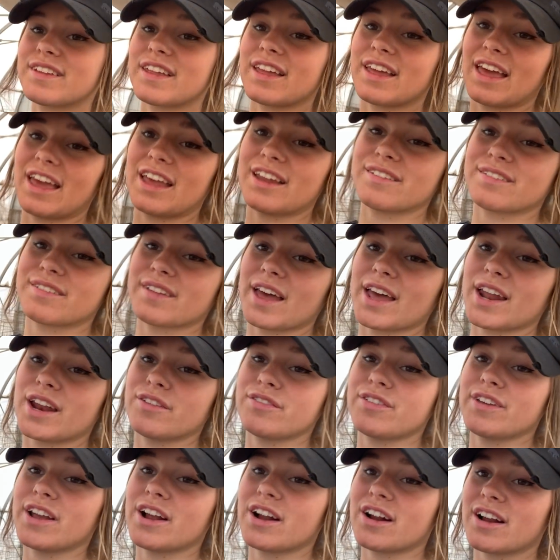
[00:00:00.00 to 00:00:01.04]
the inside
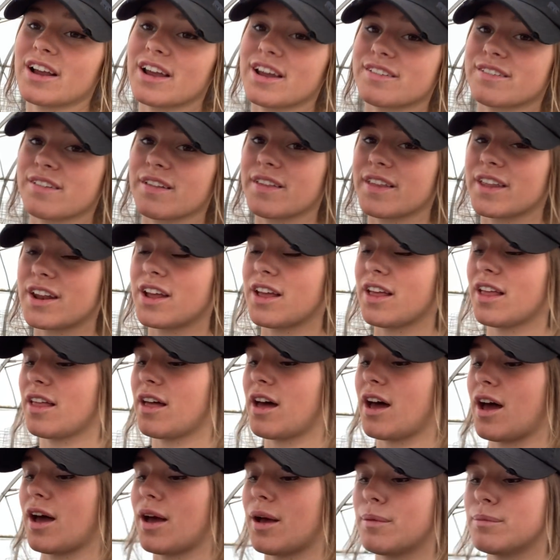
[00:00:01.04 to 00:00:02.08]
of here gets a little
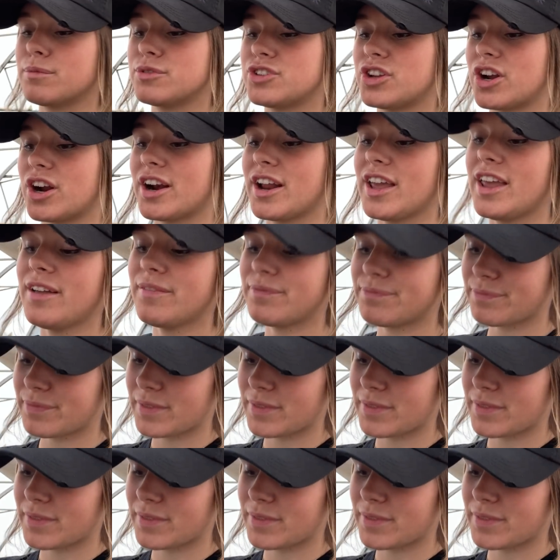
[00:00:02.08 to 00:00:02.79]
dirty.